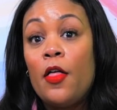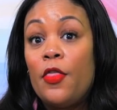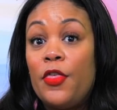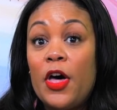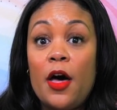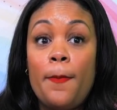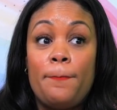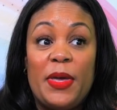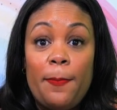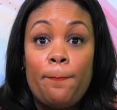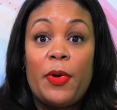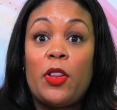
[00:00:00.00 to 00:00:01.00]
The
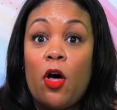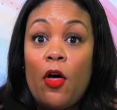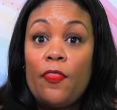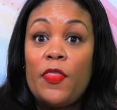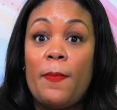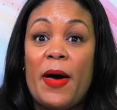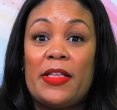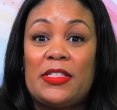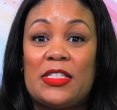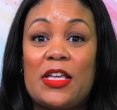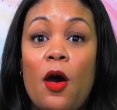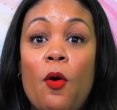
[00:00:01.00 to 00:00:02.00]
people on the
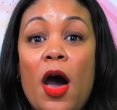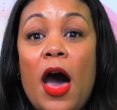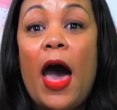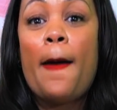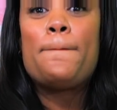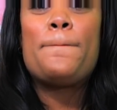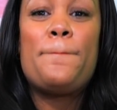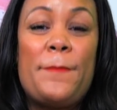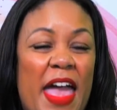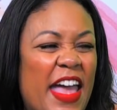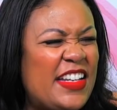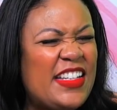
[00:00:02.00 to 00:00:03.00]
bus go up
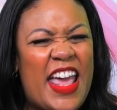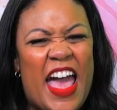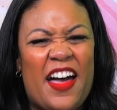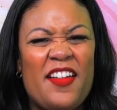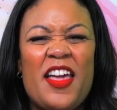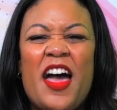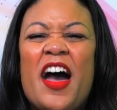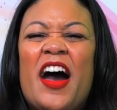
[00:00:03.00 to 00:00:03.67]
and down,